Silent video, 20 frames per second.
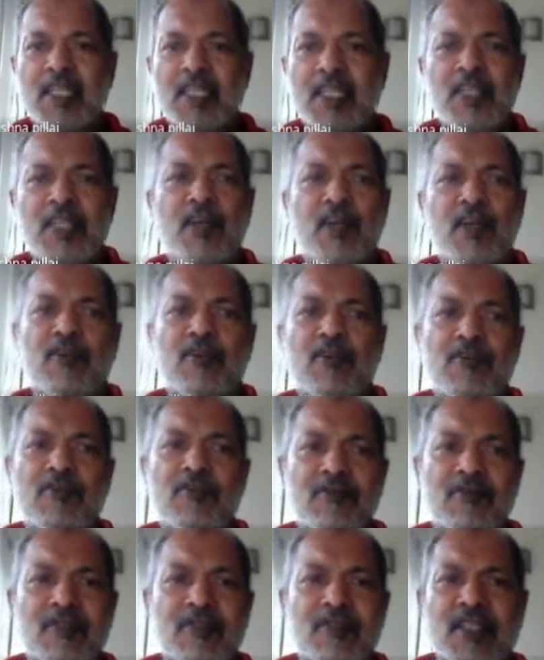
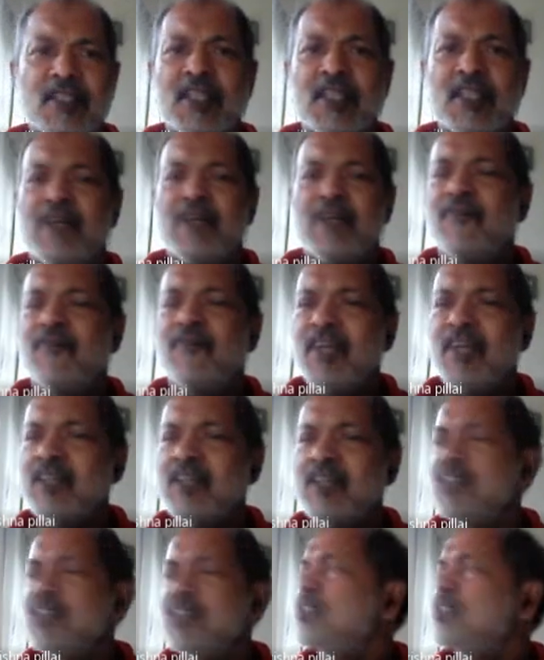now we
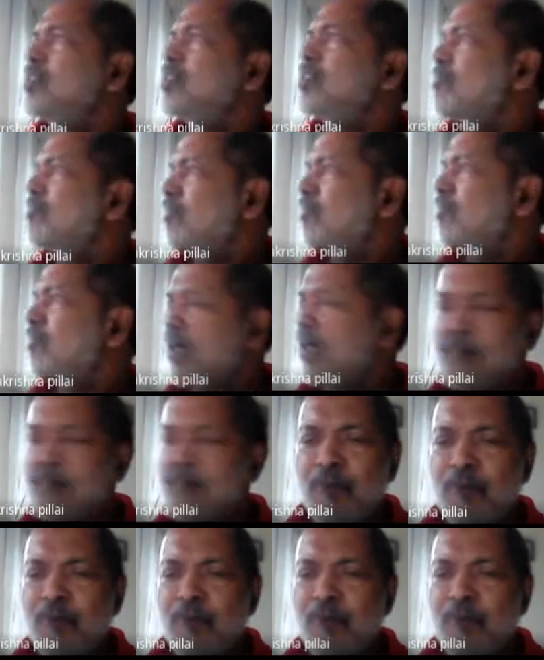are see one
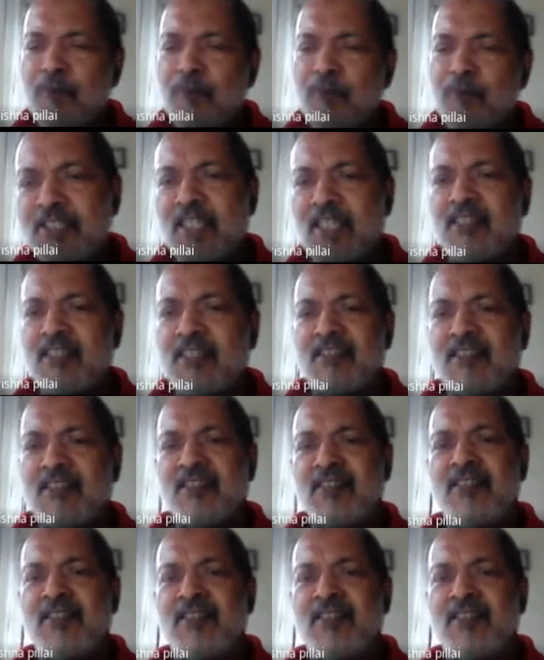important thing.